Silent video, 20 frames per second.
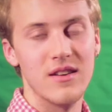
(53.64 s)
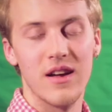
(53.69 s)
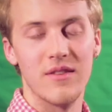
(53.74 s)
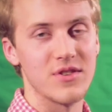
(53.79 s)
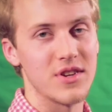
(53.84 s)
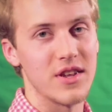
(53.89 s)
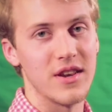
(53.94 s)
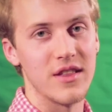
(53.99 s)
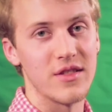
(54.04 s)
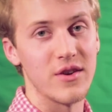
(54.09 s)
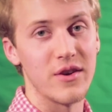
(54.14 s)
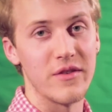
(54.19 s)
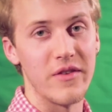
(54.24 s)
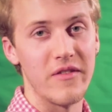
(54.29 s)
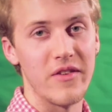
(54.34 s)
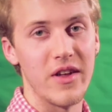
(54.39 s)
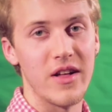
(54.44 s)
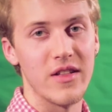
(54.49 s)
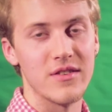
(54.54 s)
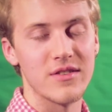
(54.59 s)
No, I'm just kidding,
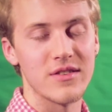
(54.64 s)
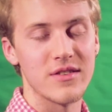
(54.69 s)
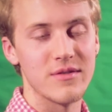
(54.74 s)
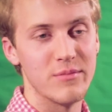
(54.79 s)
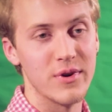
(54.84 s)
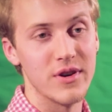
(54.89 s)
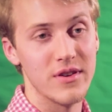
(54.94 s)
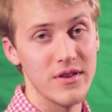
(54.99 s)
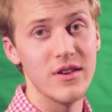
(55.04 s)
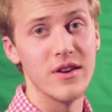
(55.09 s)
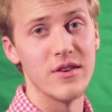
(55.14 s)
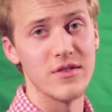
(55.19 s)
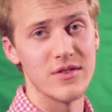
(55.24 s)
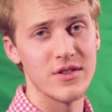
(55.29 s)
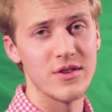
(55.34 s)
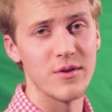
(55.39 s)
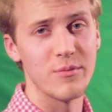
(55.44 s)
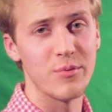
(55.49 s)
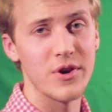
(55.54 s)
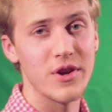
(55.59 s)
$35. But you know,
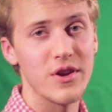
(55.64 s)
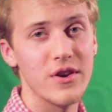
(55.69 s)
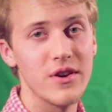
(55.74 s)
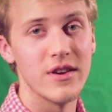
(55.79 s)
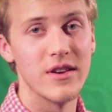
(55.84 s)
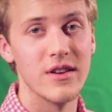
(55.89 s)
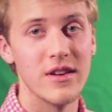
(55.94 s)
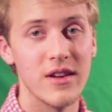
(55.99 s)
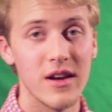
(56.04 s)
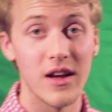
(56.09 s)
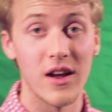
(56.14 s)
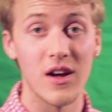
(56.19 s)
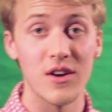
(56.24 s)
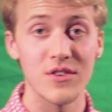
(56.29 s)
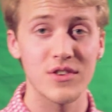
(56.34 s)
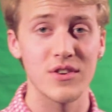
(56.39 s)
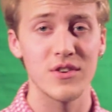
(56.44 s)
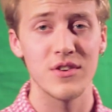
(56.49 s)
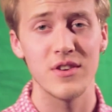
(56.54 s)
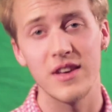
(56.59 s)
it's still pretty good. And
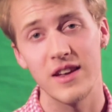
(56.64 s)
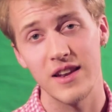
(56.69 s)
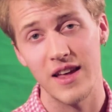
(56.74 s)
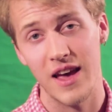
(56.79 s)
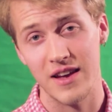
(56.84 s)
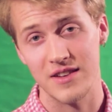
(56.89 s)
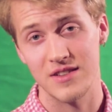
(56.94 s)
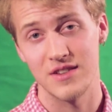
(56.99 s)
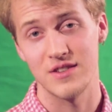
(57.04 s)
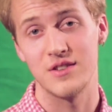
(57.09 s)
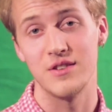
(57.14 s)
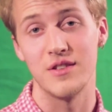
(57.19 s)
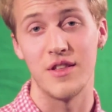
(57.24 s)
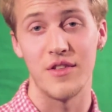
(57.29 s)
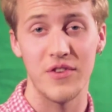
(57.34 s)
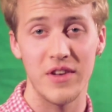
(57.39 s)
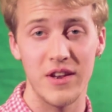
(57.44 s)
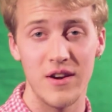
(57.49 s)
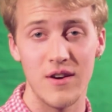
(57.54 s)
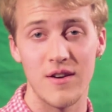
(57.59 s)
also you get access to
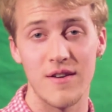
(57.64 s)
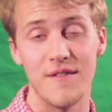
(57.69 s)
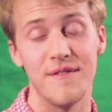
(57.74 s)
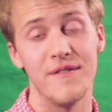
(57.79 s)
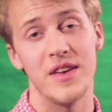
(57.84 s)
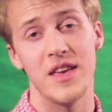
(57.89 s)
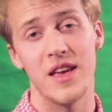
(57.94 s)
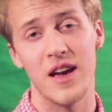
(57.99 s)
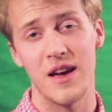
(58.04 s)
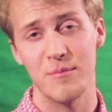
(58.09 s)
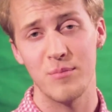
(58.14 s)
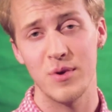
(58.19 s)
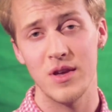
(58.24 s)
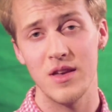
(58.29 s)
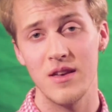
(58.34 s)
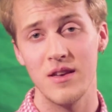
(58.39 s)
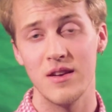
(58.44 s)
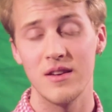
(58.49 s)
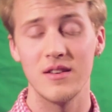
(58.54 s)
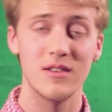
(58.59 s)
the theater,
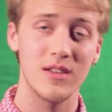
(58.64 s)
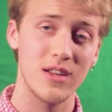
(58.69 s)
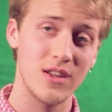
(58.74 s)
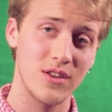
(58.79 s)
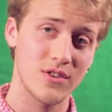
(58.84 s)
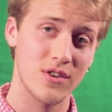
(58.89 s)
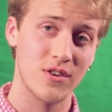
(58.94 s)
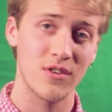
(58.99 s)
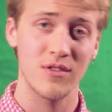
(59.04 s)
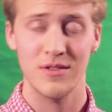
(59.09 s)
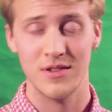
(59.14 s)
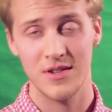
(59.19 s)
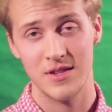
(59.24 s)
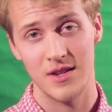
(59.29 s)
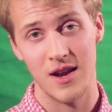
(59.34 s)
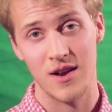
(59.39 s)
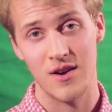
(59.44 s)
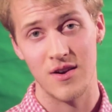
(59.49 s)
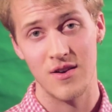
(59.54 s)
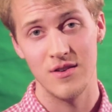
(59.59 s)
VIP, t-shirt,
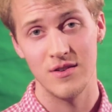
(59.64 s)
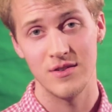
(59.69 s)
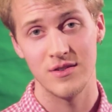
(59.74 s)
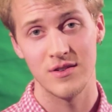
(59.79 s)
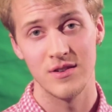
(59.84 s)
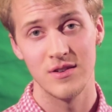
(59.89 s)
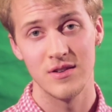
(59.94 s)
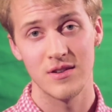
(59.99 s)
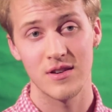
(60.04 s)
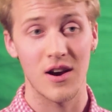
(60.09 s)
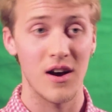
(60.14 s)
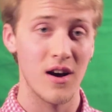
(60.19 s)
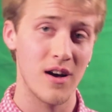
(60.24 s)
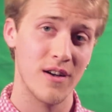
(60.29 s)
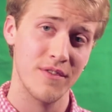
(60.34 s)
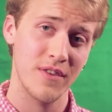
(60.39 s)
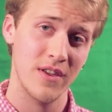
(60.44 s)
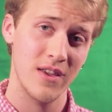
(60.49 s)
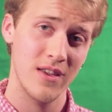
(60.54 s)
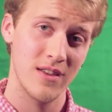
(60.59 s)
stickers,
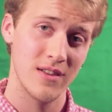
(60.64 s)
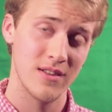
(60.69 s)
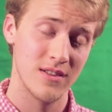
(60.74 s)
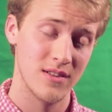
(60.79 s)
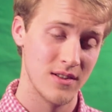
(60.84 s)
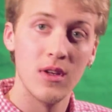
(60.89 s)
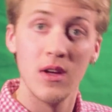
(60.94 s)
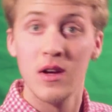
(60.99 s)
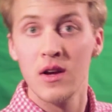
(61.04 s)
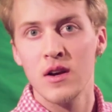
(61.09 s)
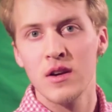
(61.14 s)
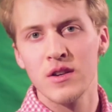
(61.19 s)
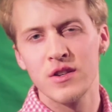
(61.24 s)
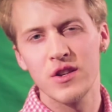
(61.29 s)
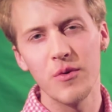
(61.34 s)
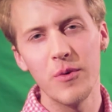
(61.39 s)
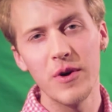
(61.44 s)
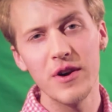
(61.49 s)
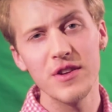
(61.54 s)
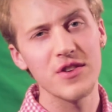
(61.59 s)
coffee,
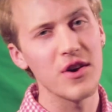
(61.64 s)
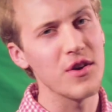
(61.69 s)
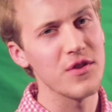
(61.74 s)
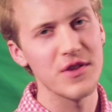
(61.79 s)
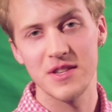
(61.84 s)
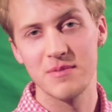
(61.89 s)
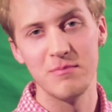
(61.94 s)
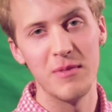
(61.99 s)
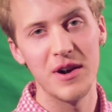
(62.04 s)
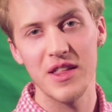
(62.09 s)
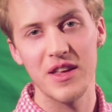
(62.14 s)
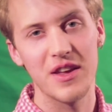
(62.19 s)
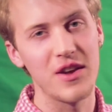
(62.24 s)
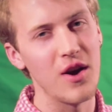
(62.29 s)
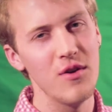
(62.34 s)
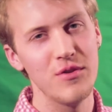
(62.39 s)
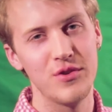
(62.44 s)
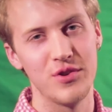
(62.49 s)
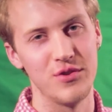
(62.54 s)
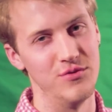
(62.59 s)
so what does all this money
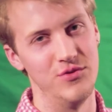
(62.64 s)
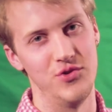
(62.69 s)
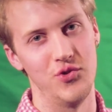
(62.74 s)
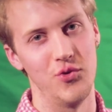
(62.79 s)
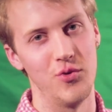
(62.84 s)
go to,